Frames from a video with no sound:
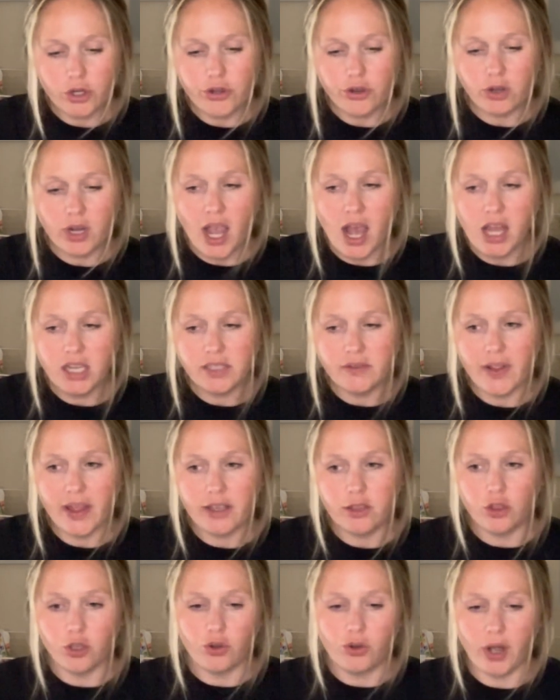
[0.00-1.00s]
You're kind of
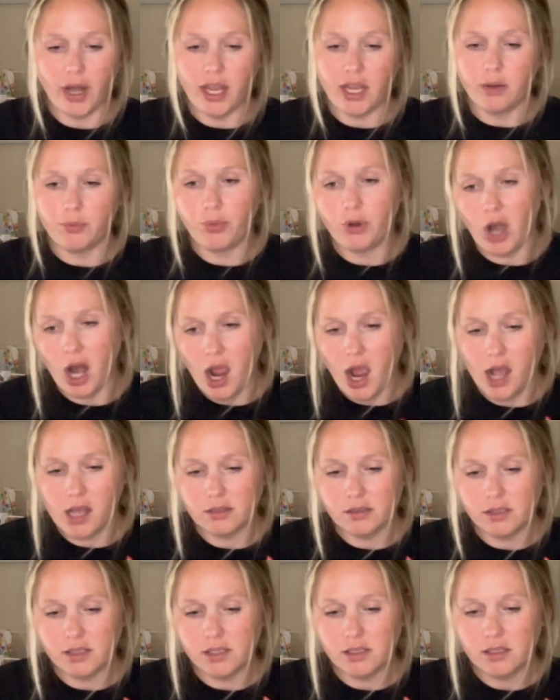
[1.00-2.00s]
like the grand
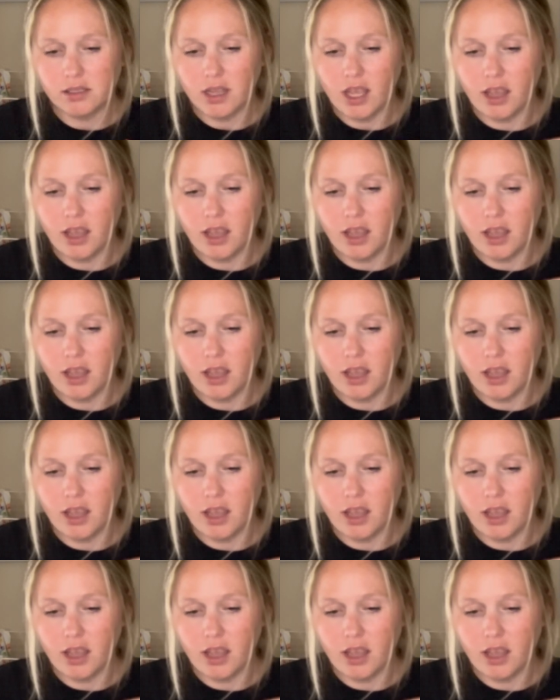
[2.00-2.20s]
prize.